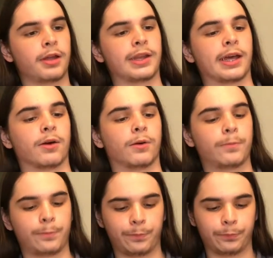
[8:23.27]
Now,
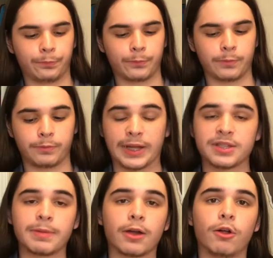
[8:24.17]

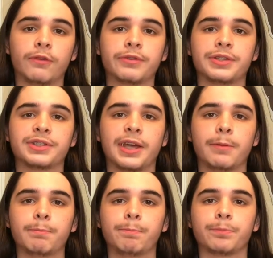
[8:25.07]
that's about all for this
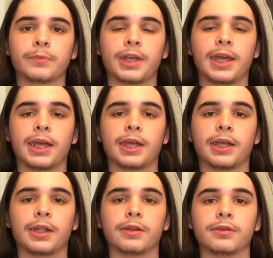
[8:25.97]
game,
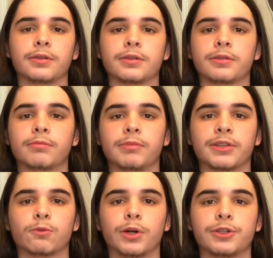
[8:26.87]
and
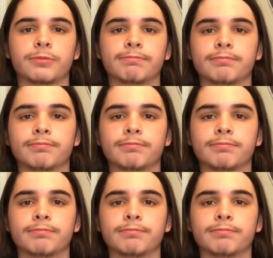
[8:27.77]
thanks for watching.